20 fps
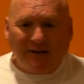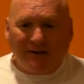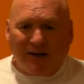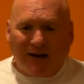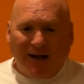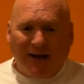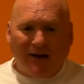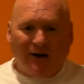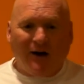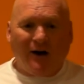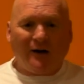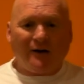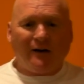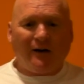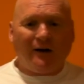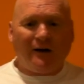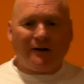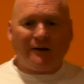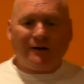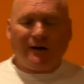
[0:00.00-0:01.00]
had a
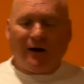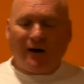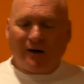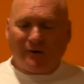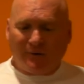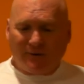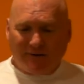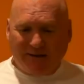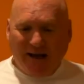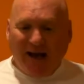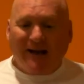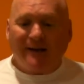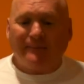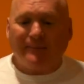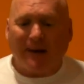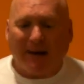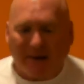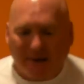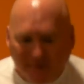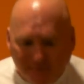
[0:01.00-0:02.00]
heart-to-heart talk with Dad
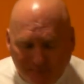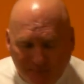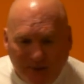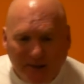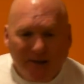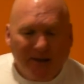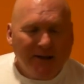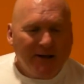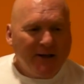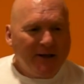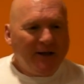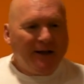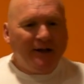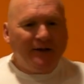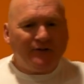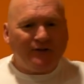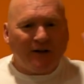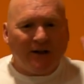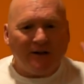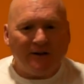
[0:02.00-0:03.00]
about it. He
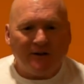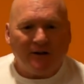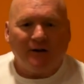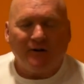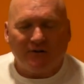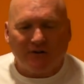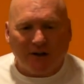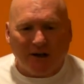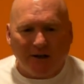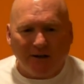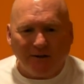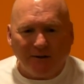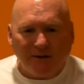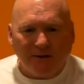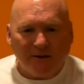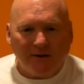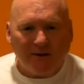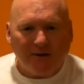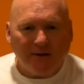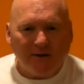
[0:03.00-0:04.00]
said, "Son,
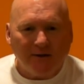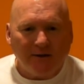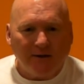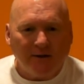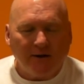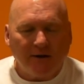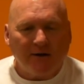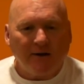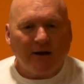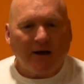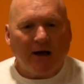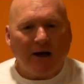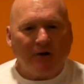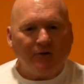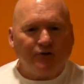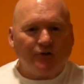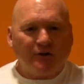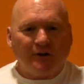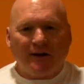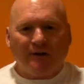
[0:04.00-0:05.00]

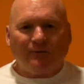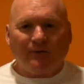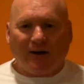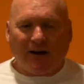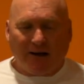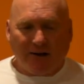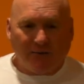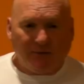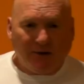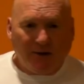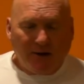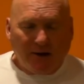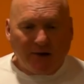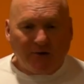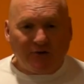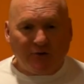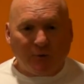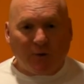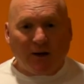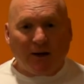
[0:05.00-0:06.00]
how's your love life?" I
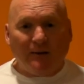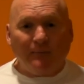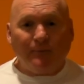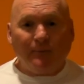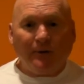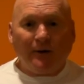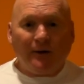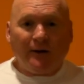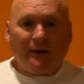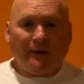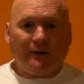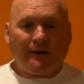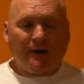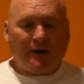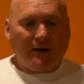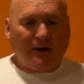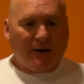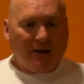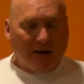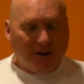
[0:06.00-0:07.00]
said, "Well,
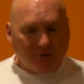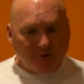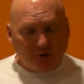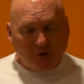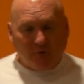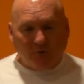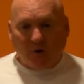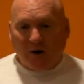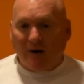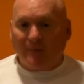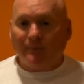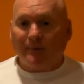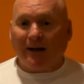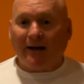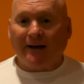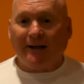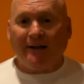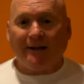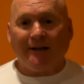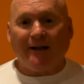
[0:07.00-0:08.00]
so far I'm
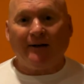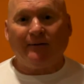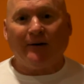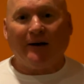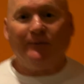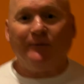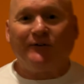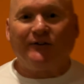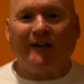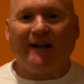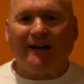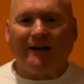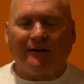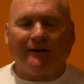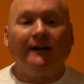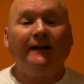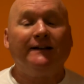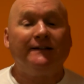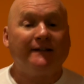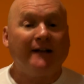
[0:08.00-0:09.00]
lucky in love. I'm
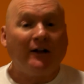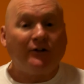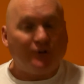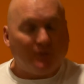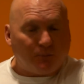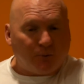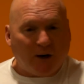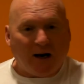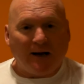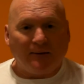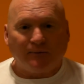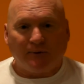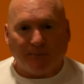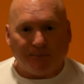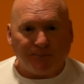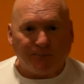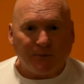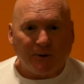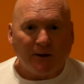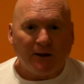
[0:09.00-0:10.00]
single." He said, "That's a problem."
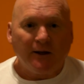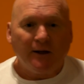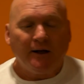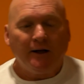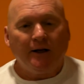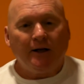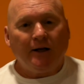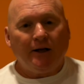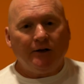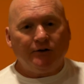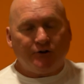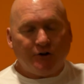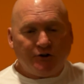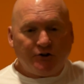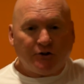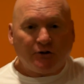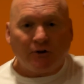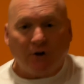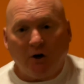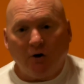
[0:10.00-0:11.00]
He said,
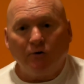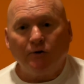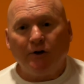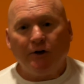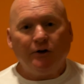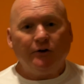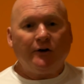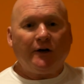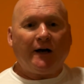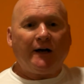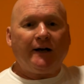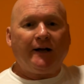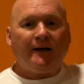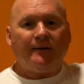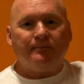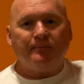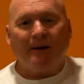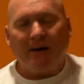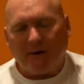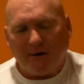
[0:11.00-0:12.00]
"You're lonely. You've got to
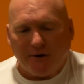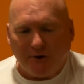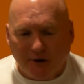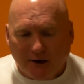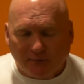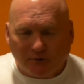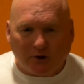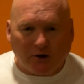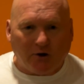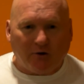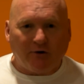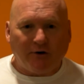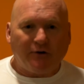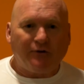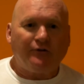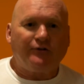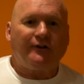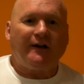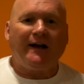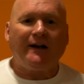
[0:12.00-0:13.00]
get married. You have to lower your
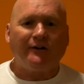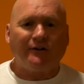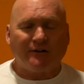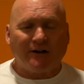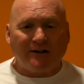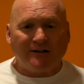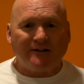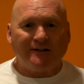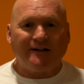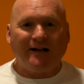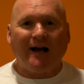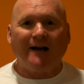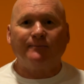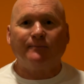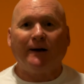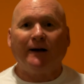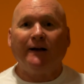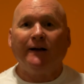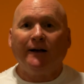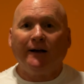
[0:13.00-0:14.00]
standards." I said, "Dad,
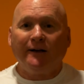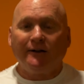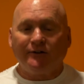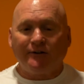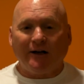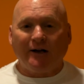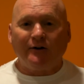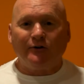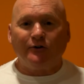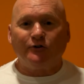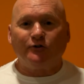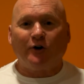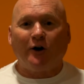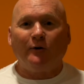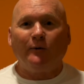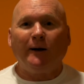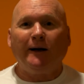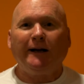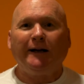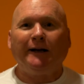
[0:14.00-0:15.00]
my standards are
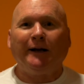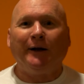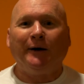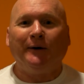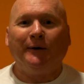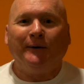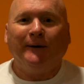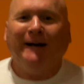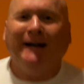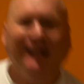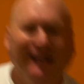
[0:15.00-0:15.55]
already low."